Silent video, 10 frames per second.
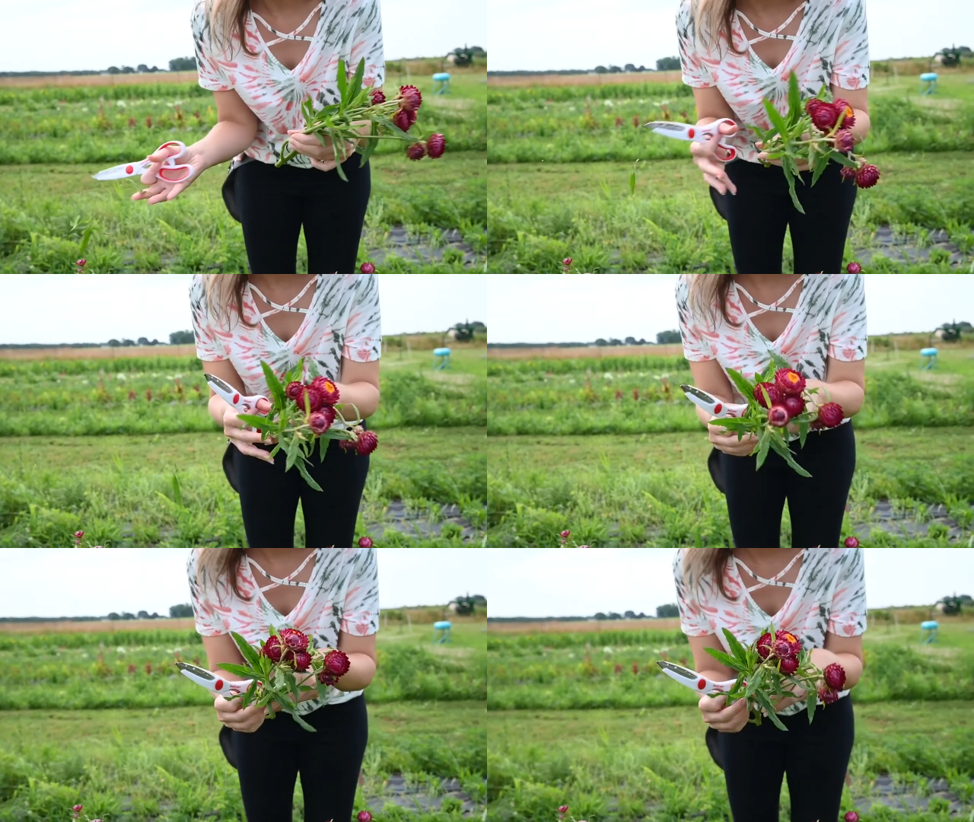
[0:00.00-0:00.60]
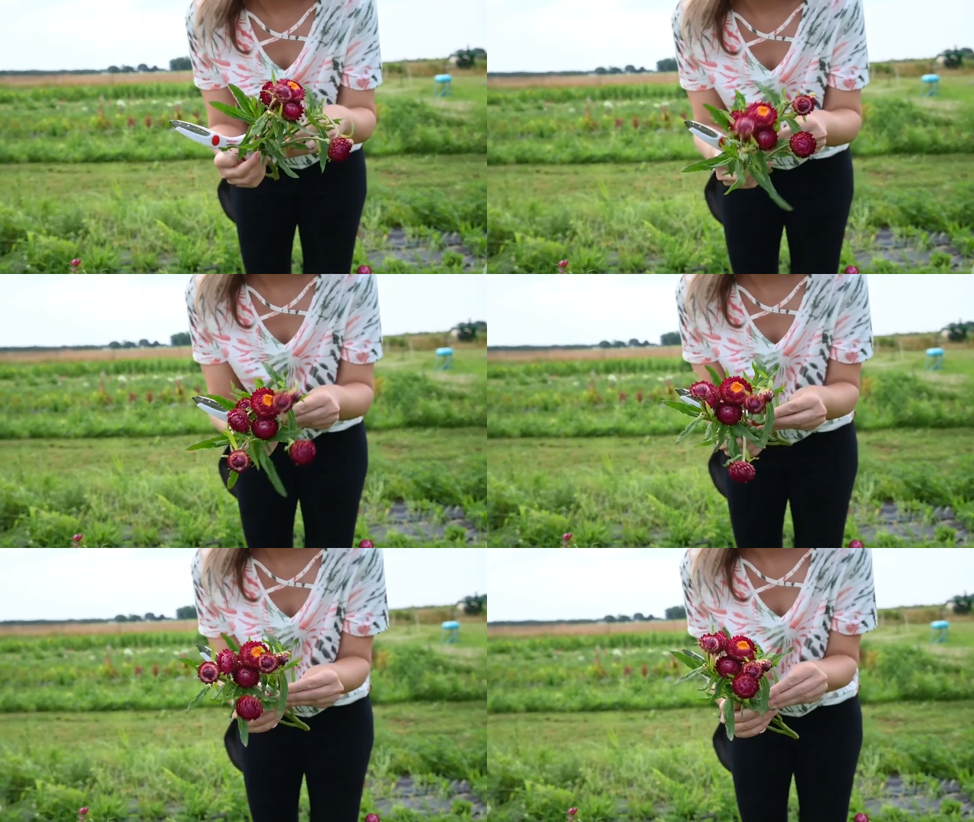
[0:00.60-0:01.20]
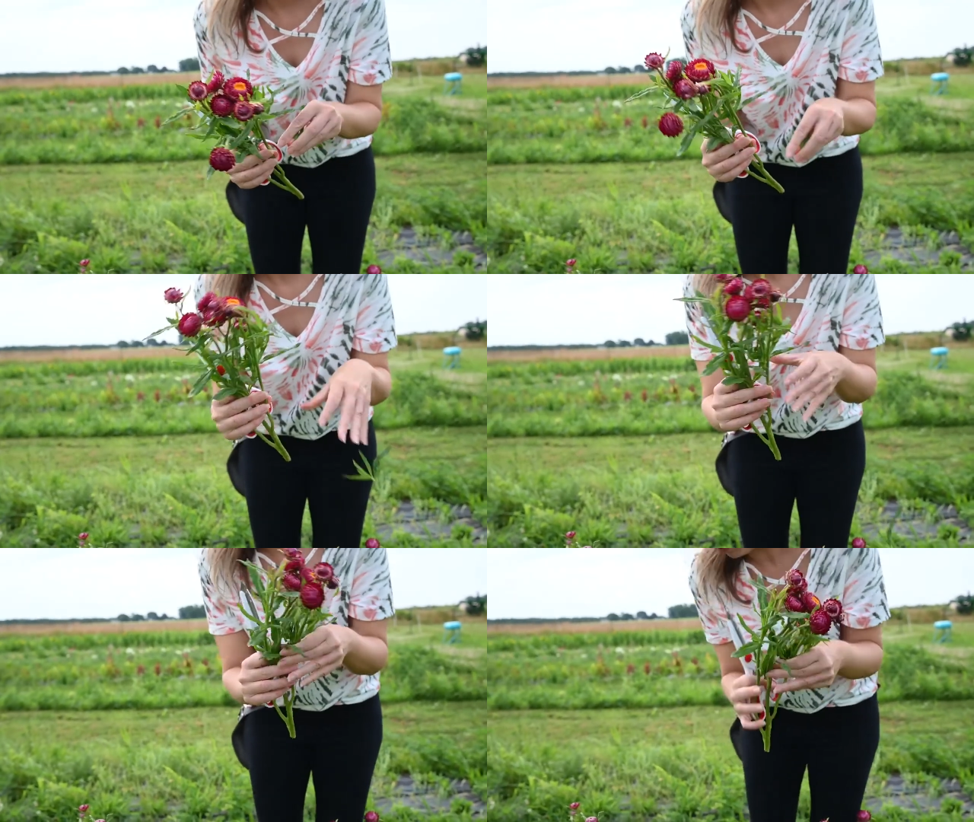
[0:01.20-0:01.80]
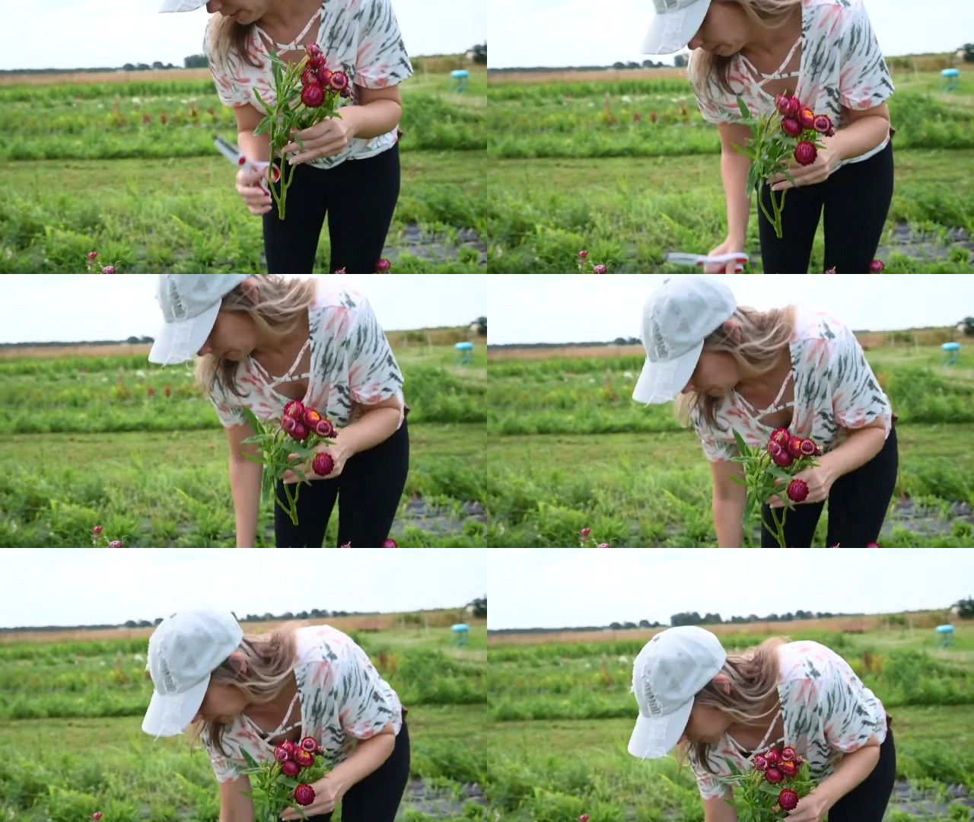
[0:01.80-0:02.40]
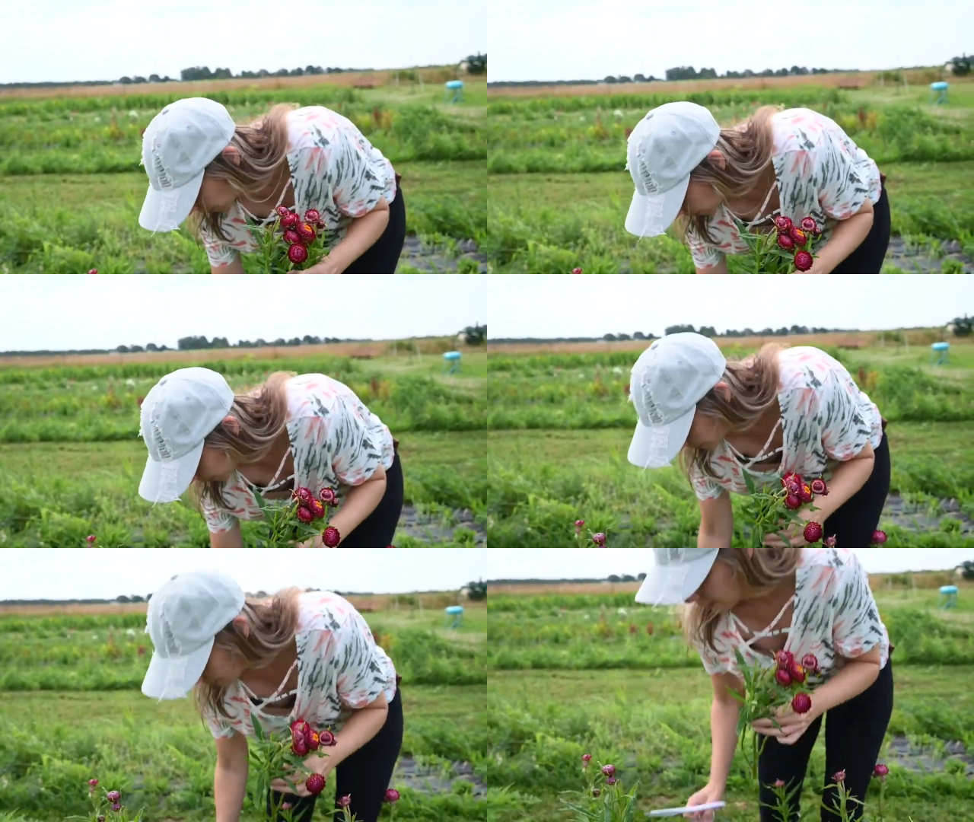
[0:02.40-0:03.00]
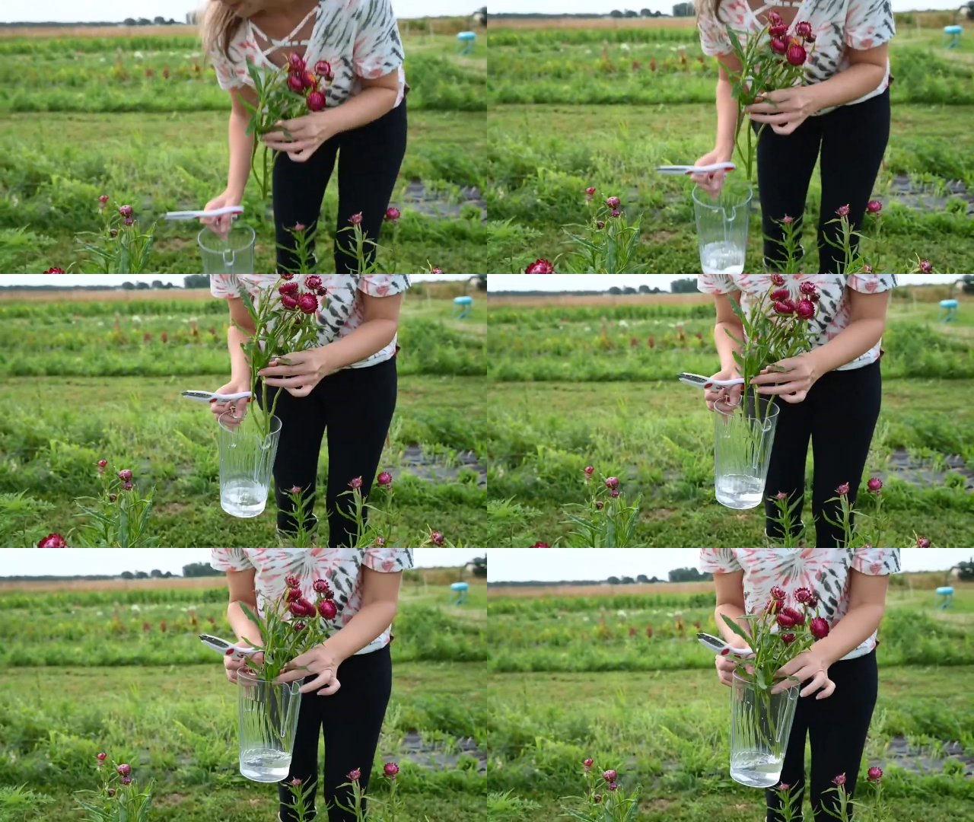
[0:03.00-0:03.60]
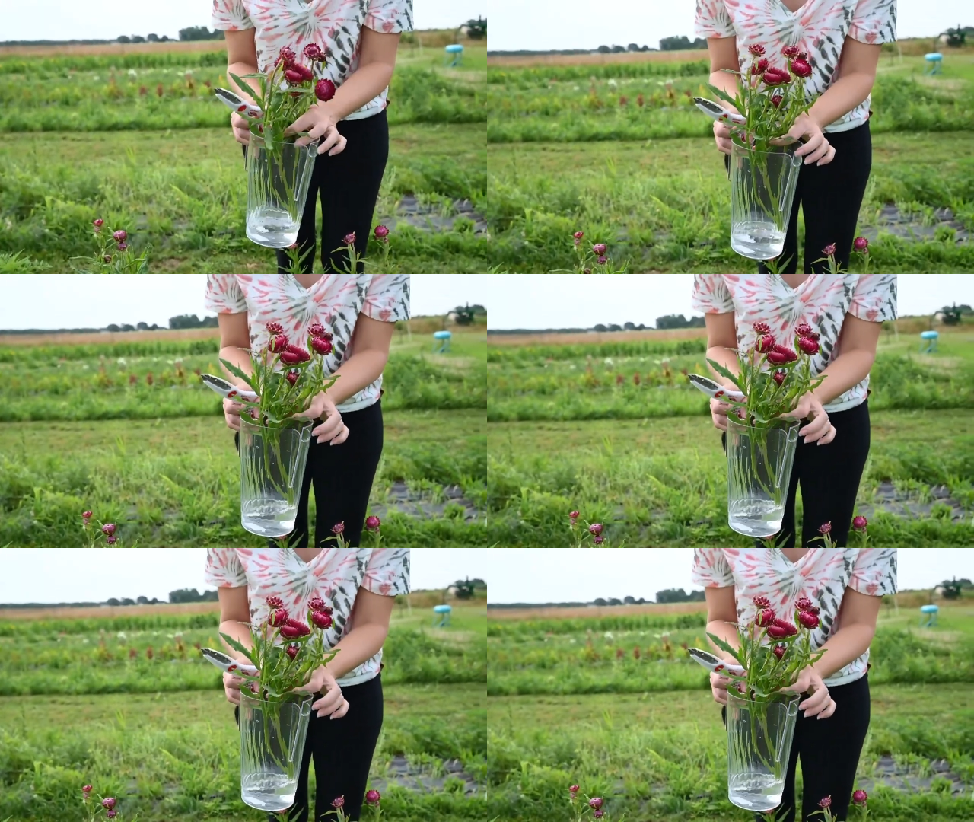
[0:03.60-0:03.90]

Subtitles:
[unreadable: no face in view]